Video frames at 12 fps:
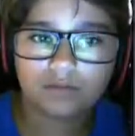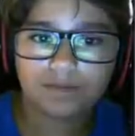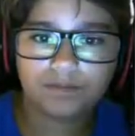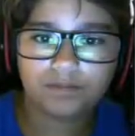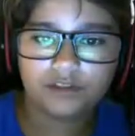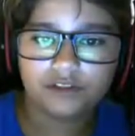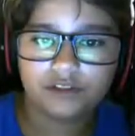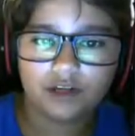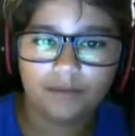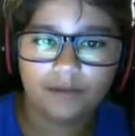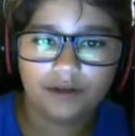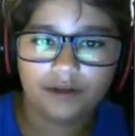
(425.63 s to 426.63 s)
Please
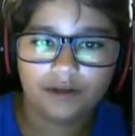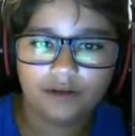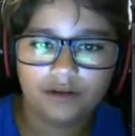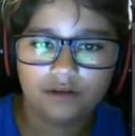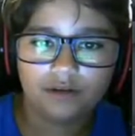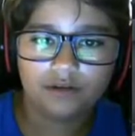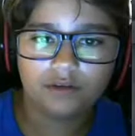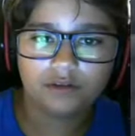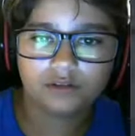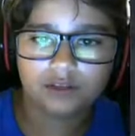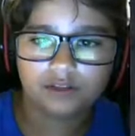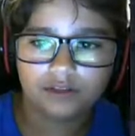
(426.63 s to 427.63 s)
tell me
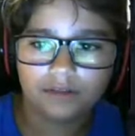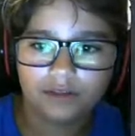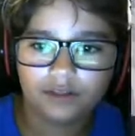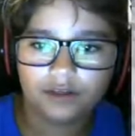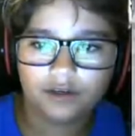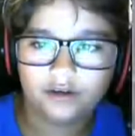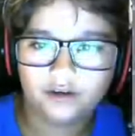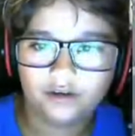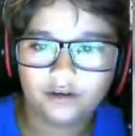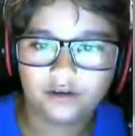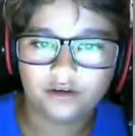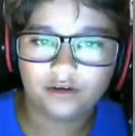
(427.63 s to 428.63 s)
there's not something here.
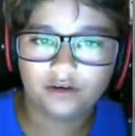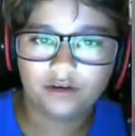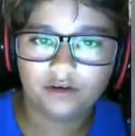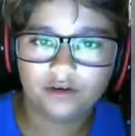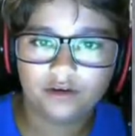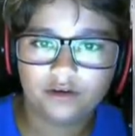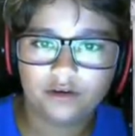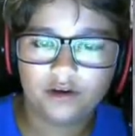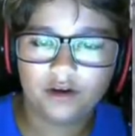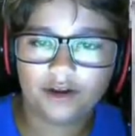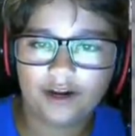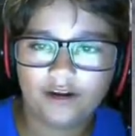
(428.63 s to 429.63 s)

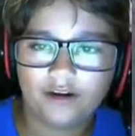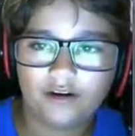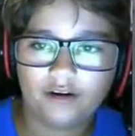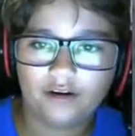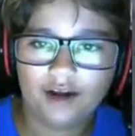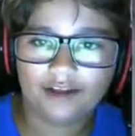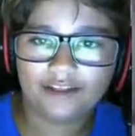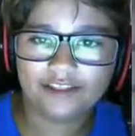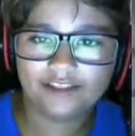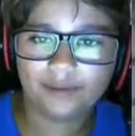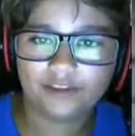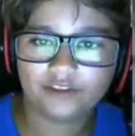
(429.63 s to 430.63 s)
Okay, I
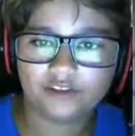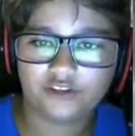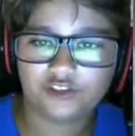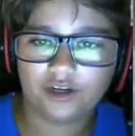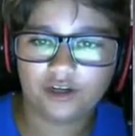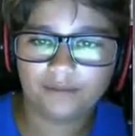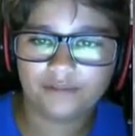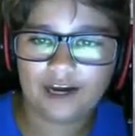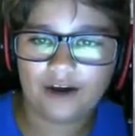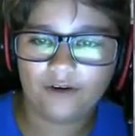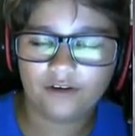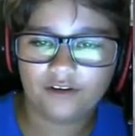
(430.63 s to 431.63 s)
think something just jumped
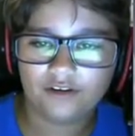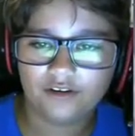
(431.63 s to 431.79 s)
out.